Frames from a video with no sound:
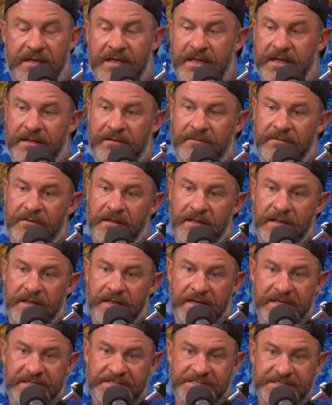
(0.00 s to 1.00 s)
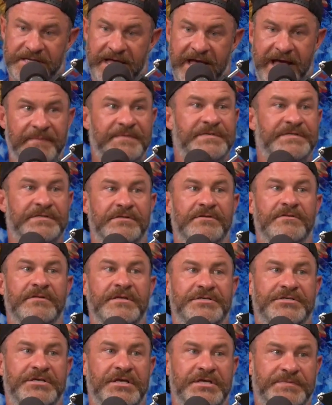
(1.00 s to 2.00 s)
And it has
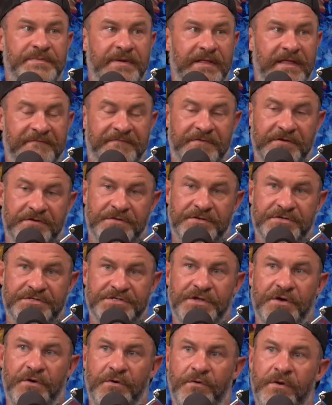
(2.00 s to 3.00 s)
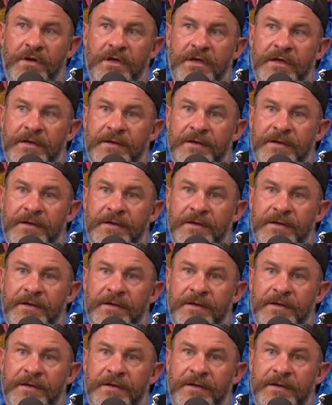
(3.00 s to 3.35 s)
absolutely changed my life. There, there's no,